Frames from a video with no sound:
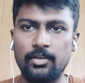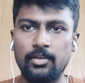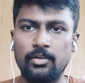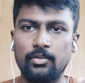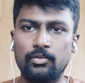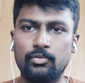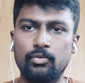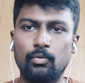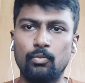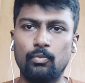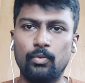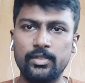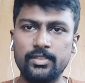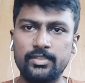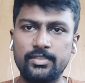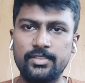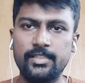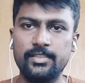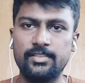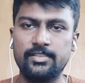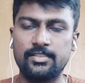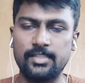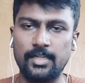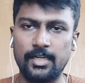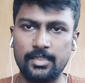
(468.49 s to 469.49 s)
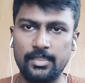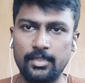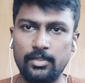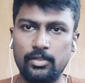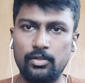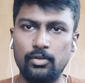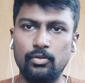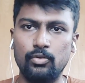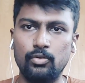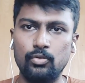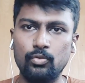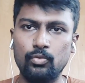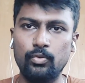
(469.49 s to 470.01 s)
So once he started
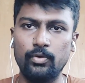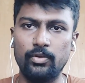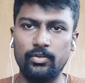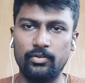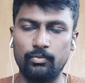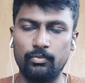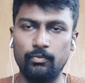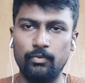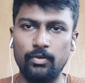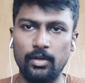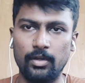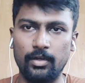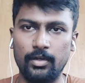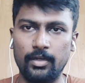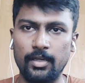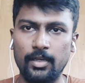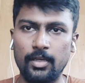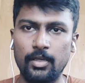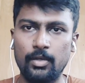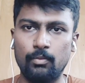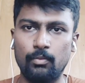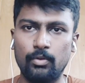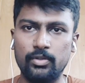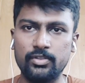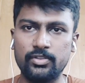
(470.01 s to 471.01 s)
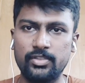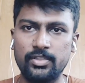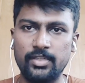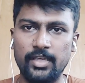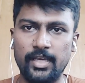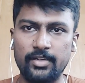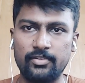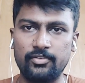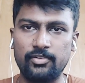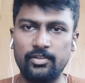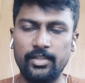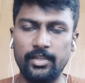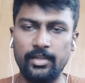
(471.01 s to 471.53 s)
to do his work, once he
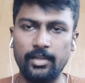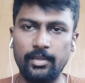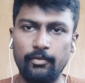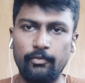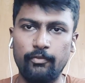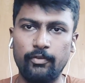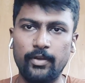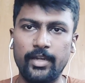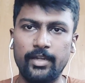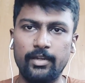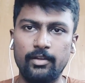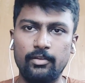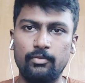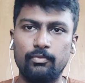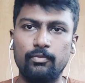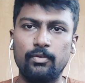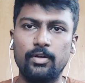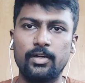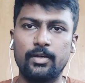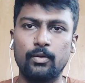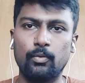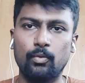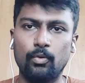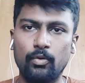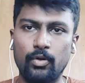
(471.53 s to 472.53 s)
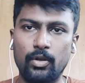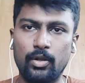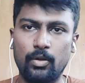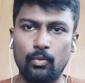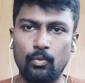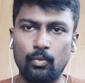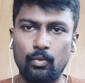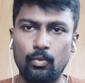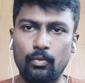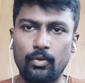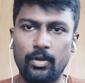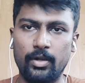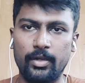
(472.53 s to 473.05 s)
actually refrain his work over and
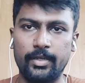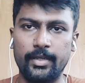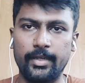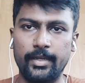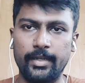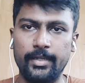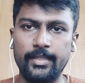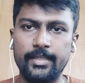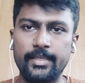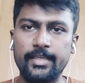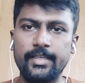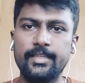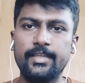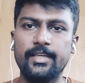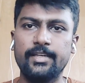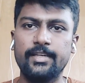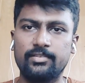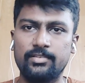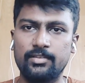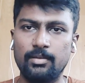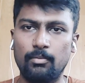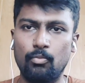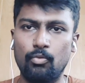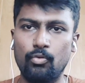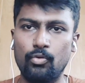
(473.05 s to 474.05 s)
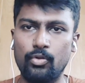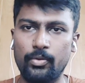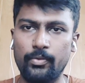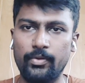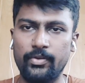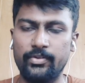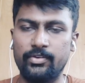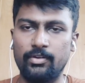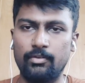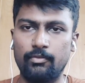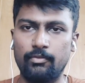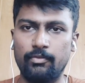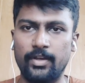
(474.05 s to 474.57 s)
over again, he gets the
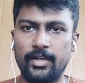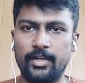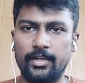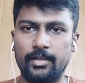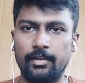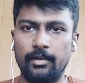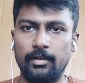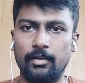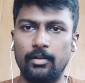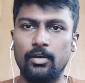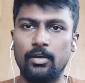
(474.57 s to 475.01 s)
motivation factor.